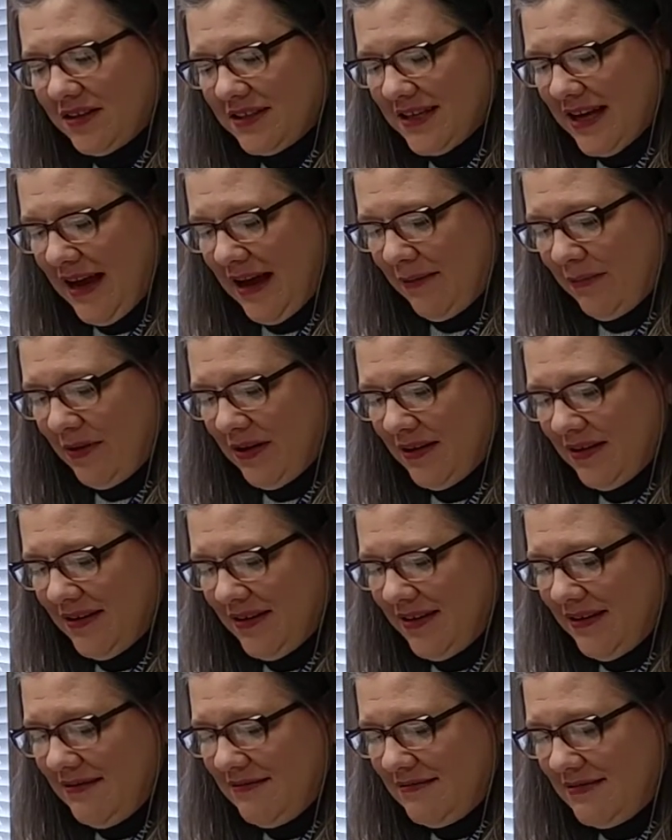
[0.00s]
time.
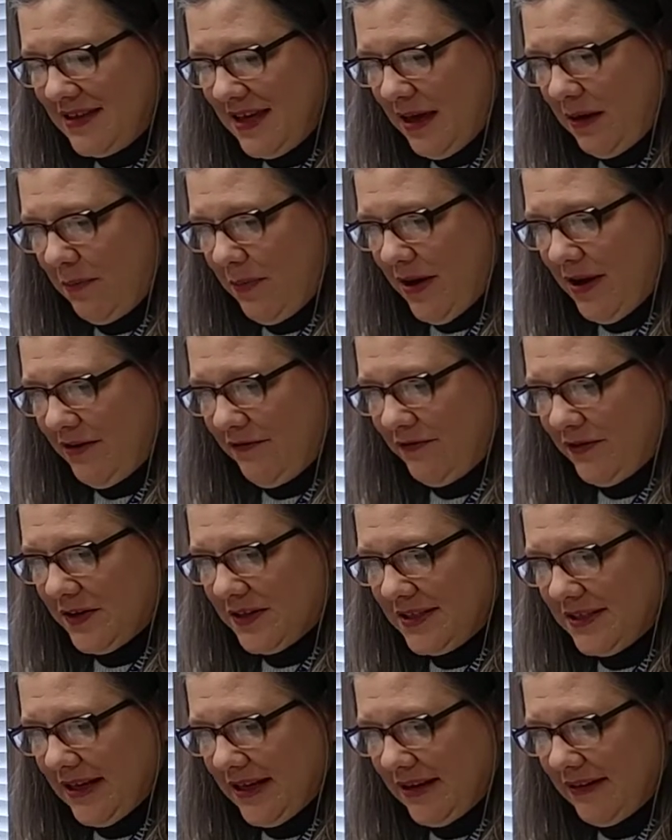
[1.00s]
Think about it for a
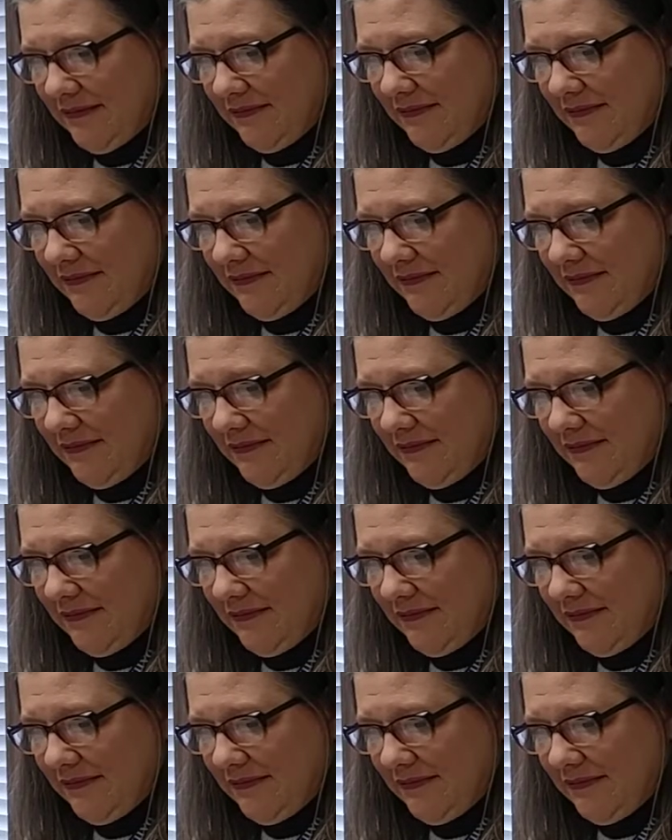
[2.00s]
second.